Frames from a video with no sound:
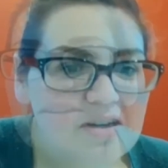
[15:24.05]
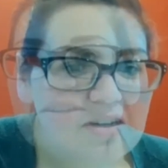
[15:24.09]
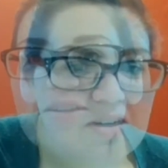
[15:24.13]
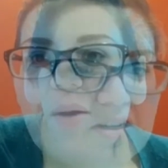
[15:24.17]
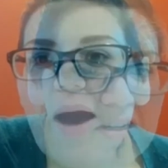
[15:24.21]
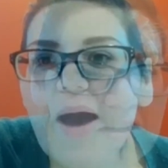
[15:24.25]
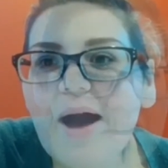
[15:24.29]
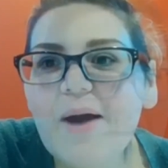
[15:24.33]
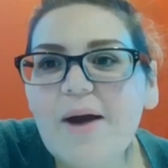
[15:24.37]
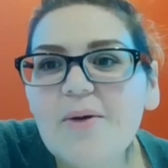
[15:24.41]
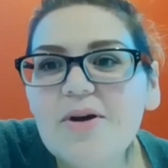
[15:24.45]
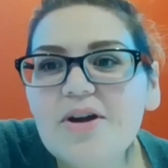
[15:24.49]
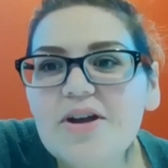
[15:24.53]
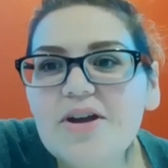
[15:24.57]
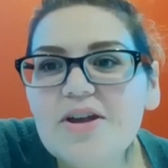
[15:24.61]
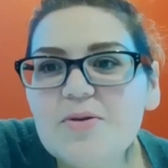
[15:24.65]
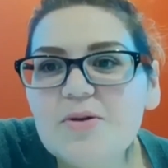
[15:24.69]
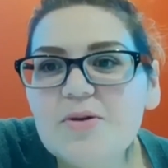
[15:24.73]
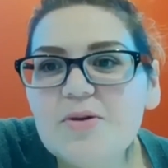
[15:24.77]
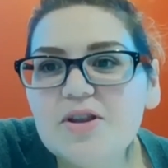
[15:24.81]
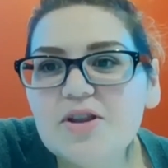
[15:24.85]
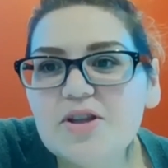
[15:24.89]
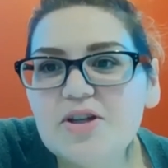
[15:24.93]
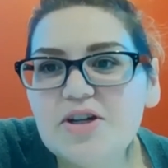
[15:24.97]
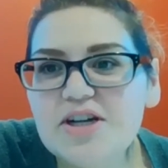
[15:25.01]
So how are
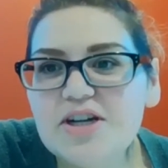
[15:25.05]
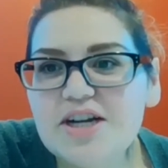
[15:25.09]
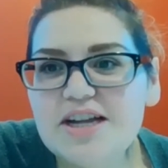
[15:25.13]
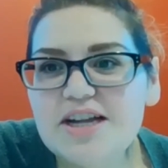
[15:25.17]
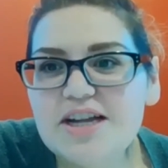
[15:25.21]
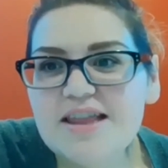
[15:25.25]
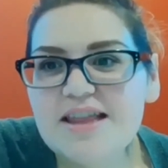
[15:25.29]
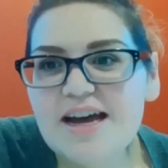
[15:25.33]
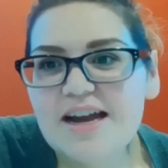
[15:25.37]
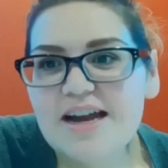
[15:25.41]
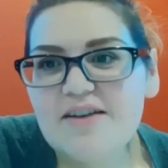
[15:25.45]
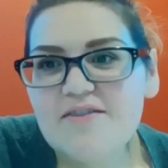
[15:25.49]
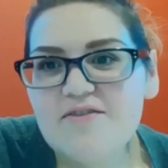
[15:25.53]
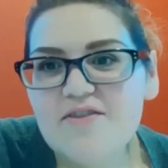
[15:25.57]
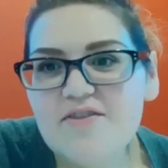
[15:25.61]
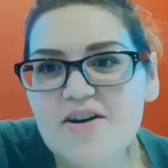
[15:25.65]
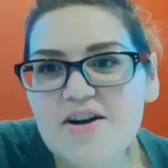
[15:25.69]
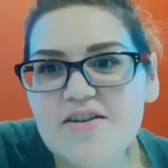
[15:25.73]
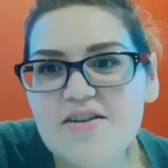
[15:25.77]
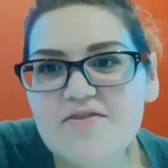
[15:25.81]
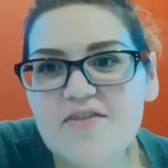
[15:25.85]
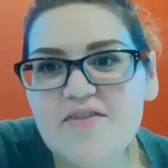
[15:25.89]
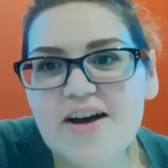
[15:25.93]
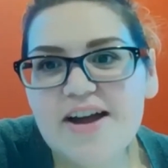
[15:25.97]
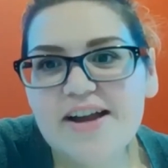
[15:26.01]
you alerted that a
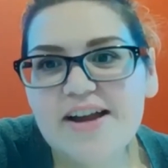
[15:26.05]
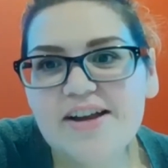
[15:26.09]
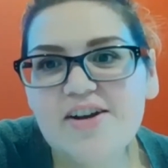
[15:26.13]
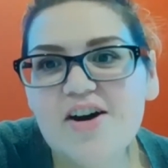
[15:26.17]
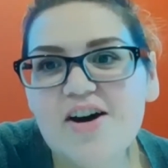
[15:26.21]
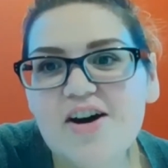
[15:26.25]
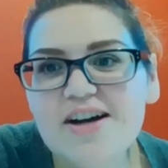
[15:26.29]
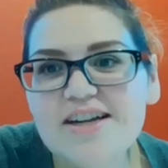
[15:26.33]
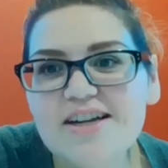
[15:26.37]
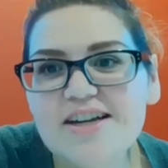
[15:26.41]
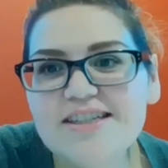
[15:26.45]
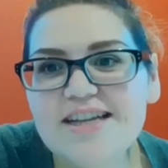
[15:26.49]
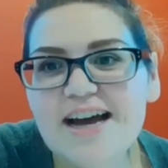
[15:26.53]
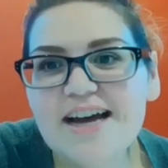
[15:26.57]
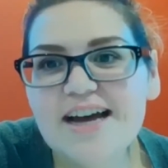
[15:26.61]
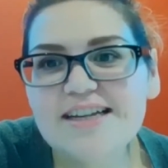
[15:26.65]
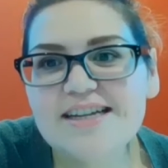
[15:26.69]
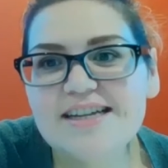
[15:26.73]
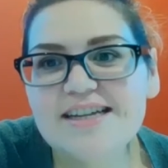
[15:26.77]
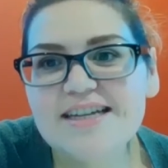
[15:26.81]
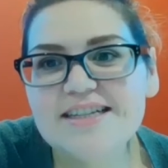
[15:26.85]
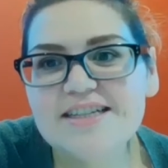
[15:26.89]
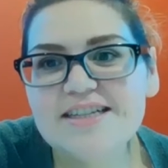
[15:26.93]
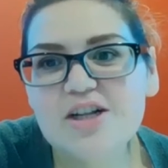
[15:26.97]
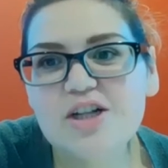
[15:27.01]
verified
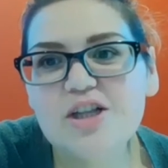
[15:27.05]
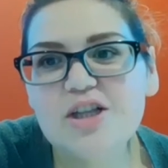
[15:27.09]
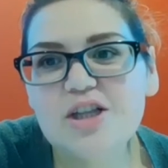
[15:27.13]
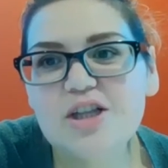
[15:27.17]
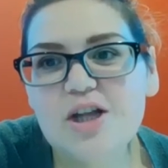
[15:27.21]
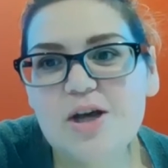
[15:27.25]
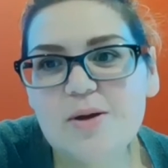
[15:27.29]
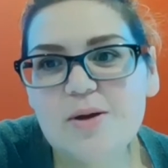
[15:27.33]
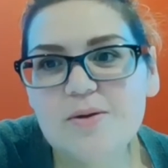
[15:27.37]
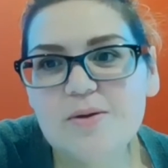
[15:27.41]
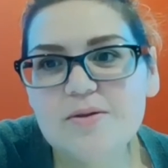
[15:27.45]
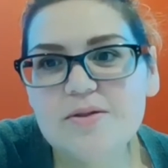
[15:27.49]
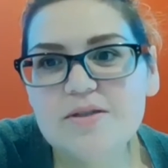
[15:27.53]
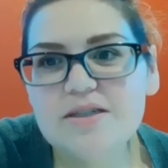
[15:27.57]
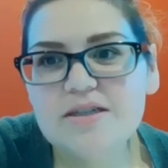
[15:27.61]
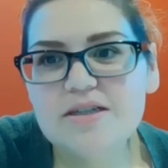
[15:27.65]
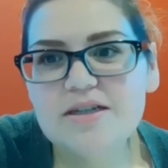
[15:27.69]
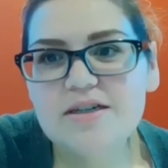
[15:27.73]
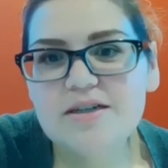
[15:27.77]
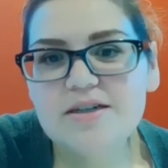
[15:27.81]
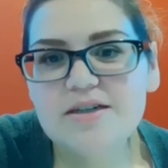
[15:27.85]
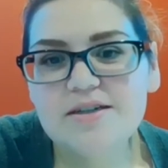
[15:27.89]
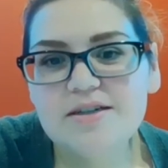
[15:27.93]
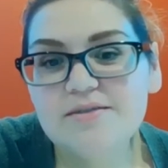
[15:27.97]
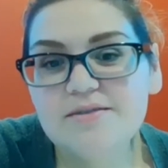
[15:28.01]
contact has
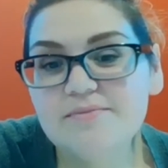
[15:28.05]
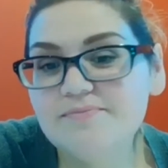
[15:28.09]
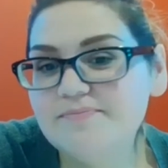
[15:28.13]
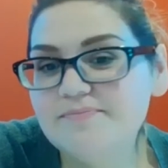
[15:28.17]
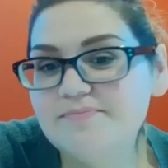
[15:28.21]
closed?